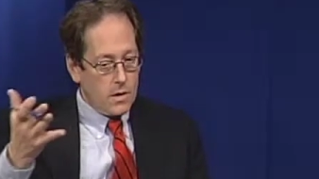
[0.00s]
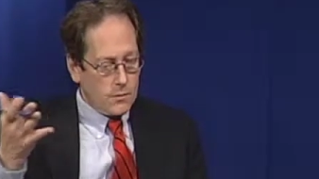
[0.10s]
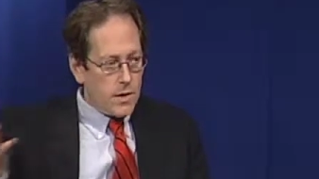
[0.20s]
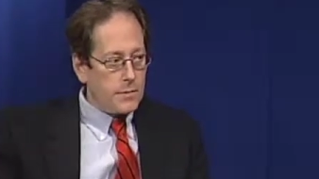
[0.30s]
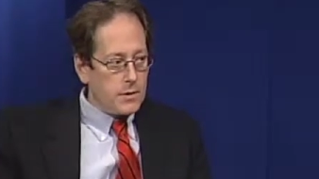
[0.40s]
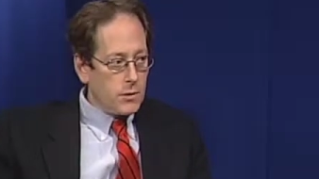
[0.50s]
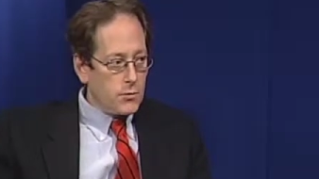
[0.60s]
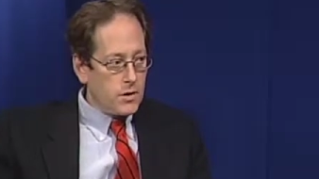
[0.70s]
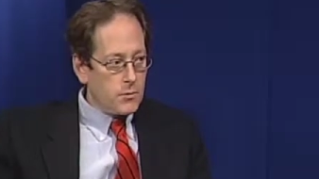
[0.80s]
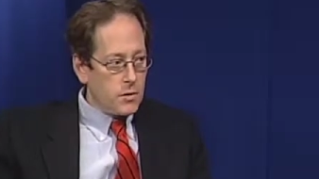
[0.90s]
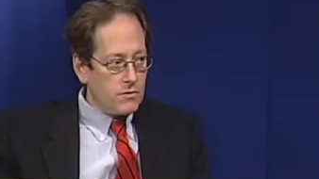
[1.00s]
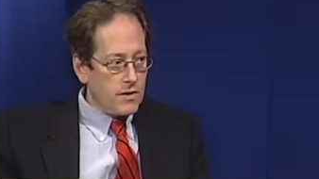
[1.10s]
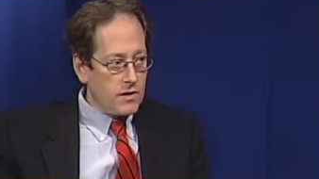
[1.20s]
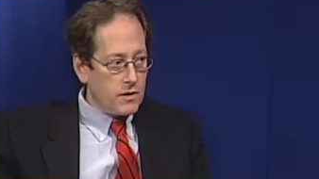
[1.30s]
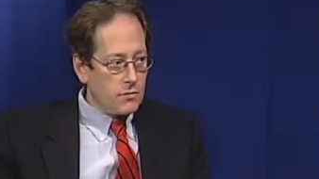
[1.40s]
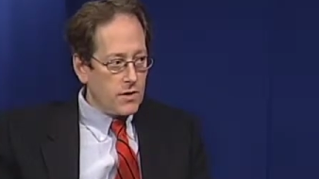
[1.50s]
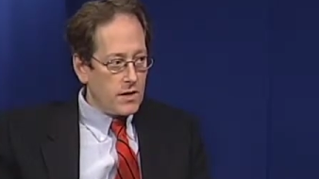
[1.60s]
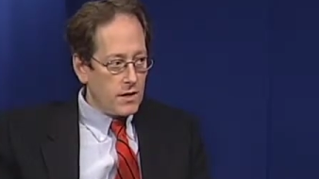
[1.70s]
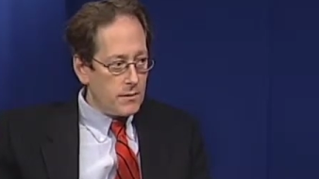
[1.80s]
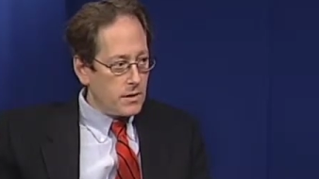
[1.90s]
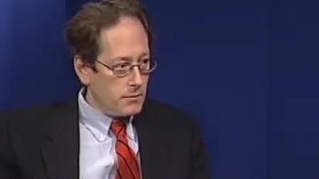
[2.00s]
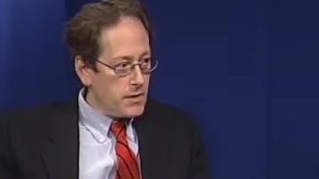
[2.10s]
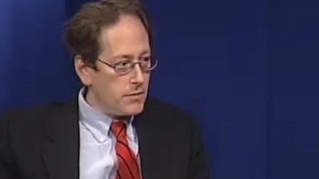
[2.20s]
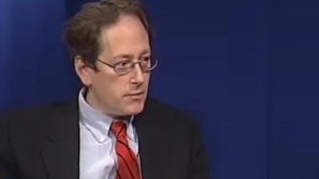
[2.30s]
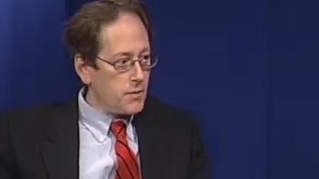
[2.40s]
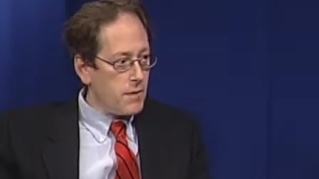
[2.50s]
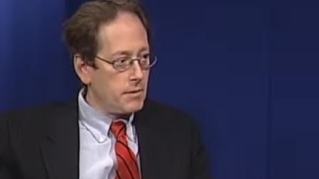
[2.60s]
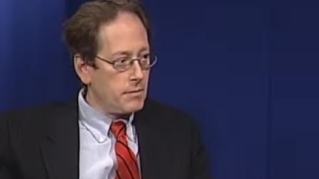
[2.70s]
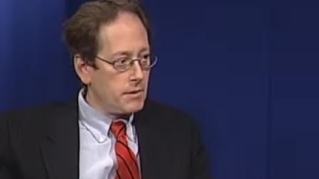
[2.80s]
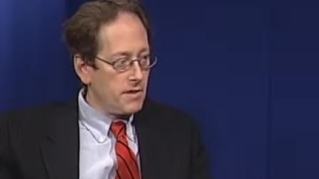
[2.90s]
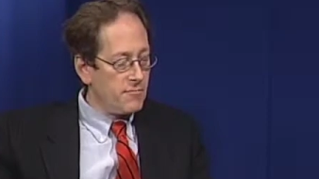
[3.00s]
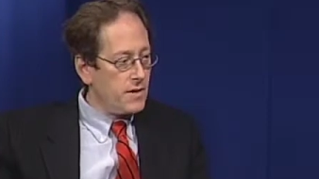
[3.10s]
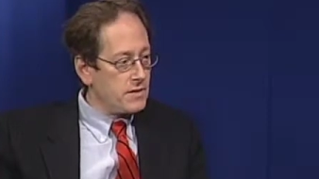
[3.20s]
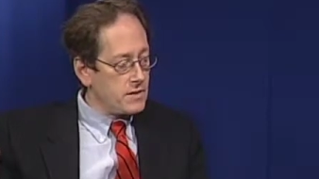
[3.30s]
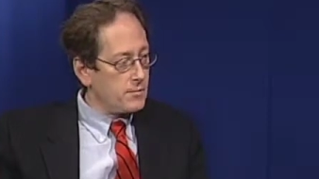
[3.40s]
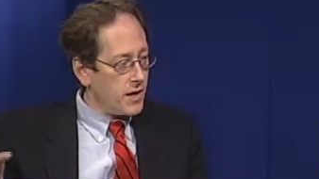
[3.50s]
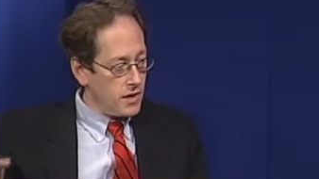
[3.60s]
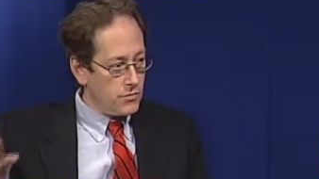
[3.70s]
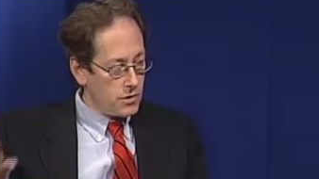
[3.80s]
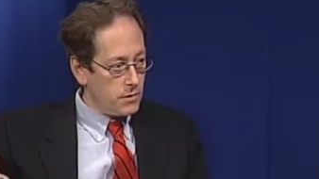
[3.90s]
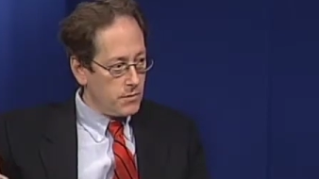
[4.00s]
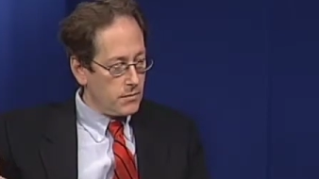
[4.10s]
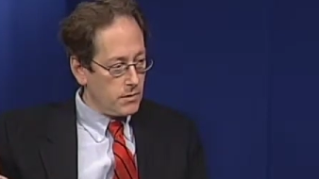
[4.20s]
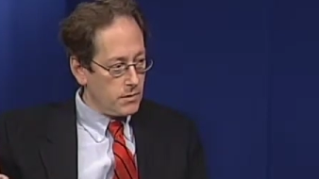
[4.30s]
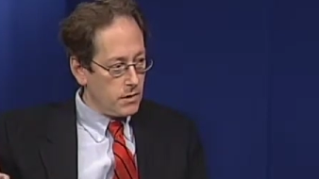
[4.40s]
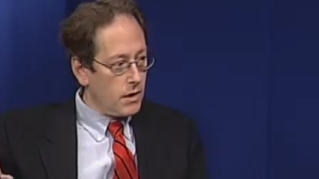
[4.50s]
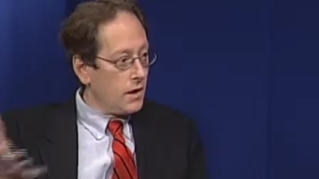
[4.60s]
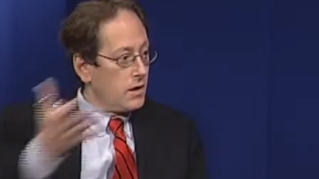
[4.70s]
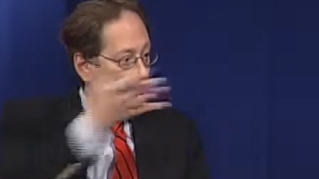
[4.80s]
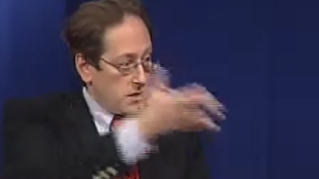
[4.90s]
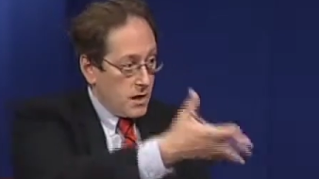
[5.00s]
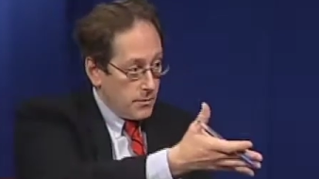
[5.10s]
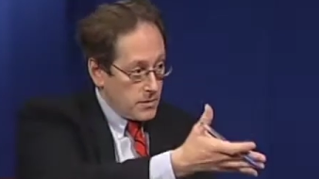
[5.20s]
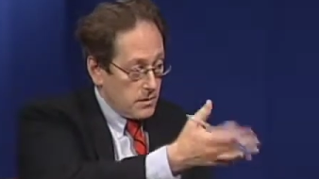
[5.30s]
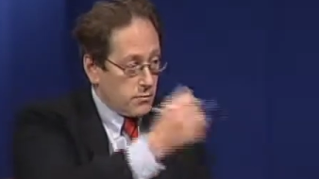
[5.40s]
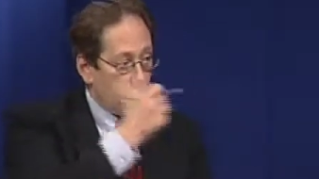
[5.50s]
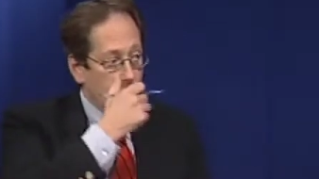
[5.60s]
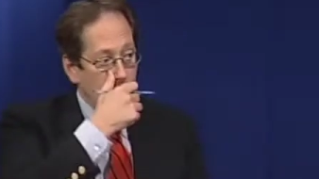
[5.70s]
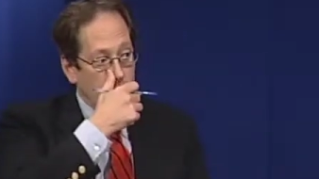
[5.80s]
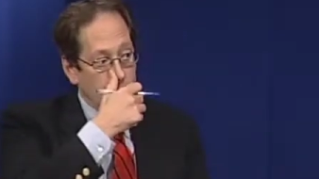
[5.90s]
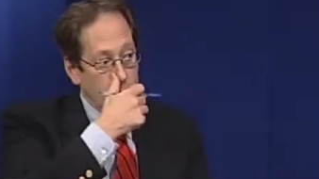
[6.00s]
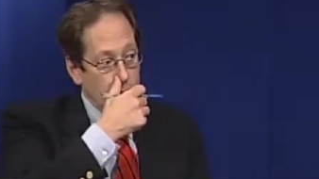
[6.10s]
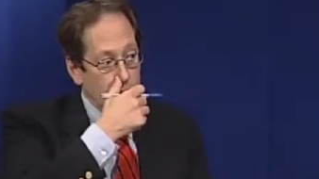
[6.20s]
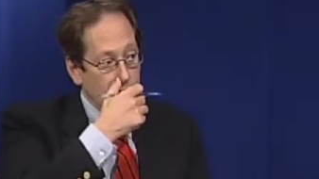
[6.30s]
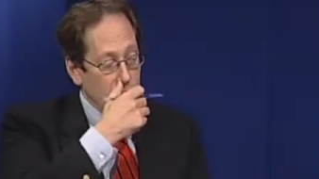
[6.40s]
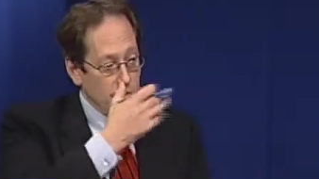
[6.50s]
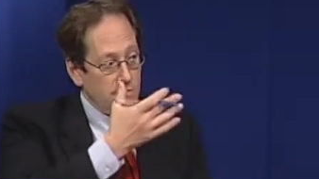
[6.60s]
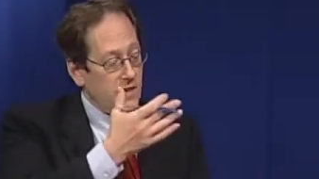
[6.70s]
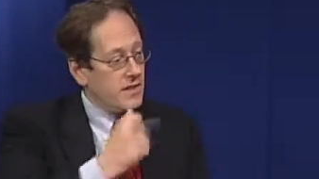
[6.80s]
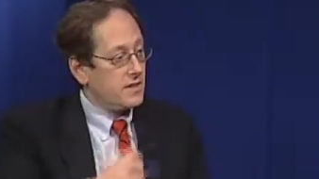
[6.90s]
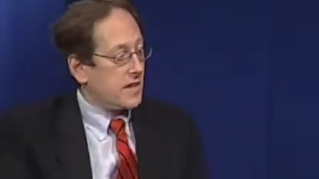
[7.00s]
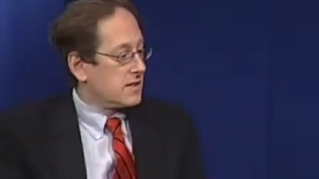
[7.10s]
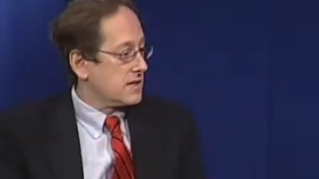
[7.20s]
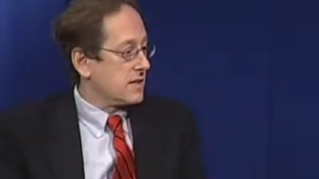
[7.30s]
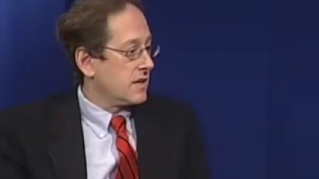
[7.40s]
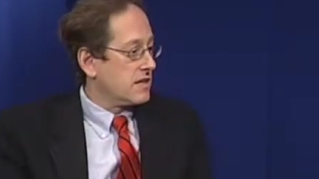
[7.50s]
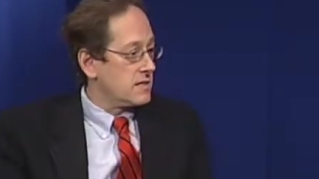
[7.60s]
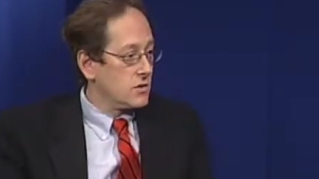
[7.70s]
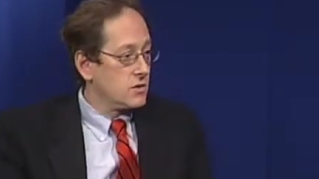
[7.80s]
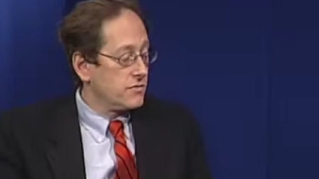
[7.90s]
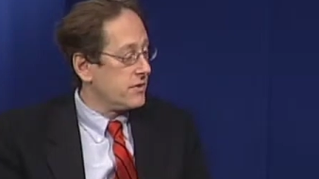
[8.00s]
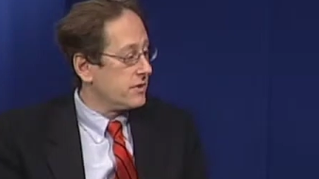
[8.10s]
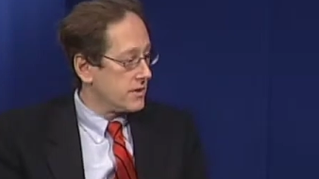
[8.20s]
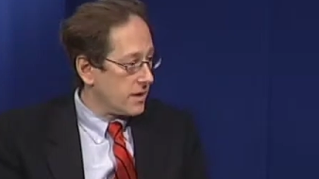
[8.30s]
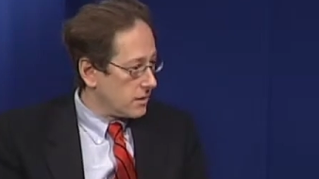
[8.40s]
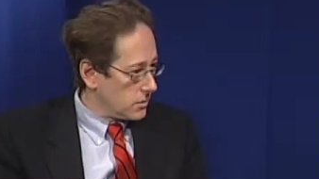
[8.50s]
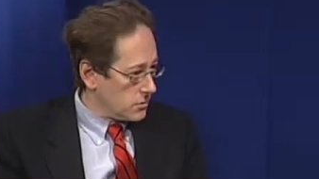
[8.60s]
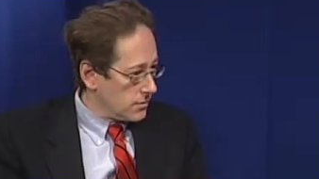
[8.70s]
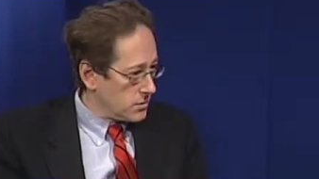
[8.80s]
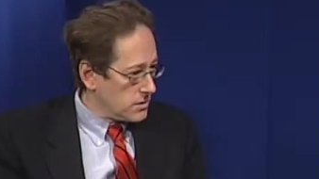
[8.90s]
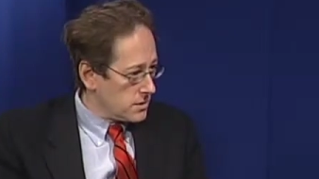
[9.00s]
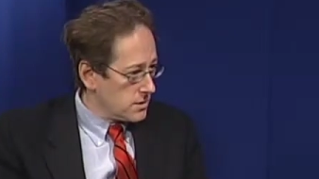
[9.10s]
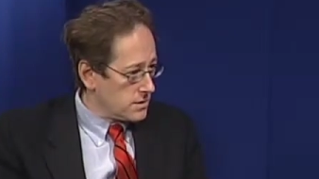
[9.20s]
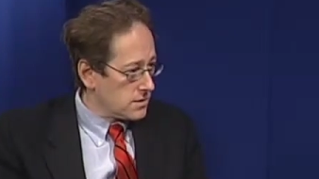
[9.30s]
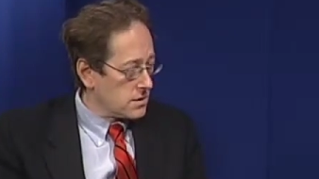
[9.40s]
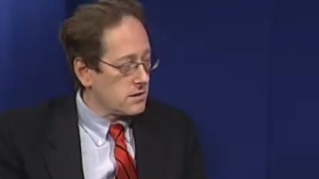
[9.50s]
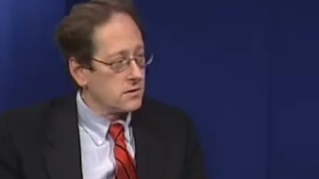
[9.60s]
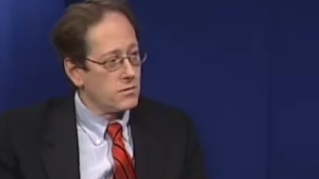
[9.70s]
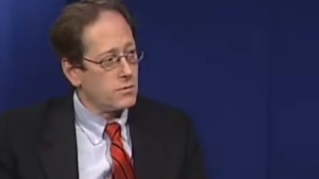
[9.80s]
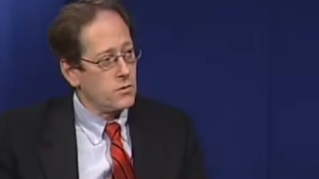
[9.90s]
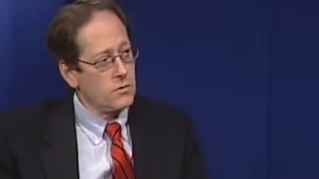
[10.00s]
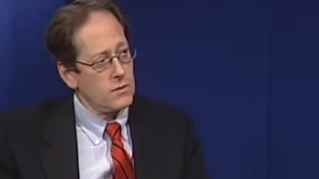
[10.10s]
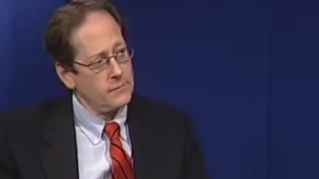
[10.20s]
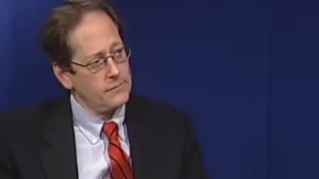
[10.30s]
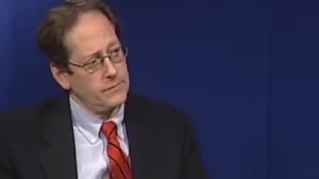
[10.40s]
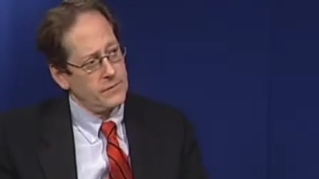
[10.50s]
probably are pretty motivated already. I mean, people probably have made some kind of a commitment to come to the program. Do you find that that's the case, and do you find that that contributes to the success of the program?